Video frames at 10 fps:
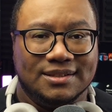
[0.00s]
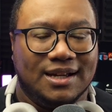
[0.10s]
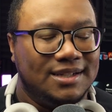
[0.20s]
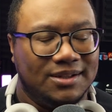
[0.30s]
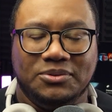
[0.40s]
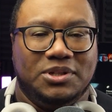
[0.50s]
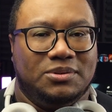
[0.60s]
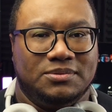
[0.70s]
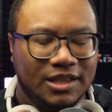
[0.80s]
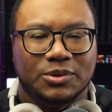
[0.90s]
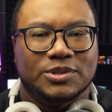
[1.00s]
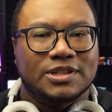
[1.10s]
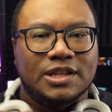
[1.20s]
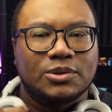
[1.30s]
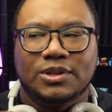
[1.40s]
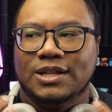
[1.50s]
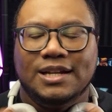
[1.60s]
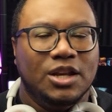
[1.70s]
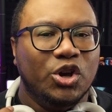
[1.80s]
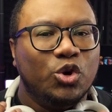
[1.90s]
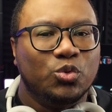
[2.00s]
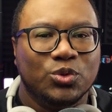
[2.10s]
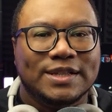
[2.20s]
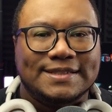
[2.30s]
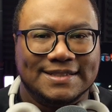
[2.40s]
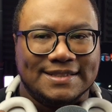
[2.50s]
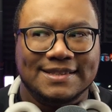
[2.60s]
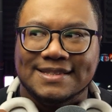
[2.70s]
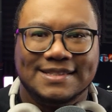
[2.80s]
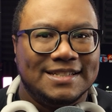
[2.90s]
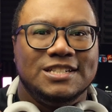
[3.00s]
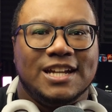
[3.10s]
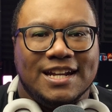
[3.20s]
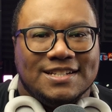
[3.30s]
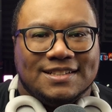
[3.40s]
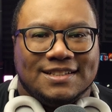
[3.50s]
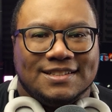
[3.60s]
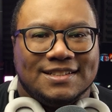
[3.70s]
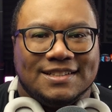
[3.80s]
I don't know. There was literally no reason to change this.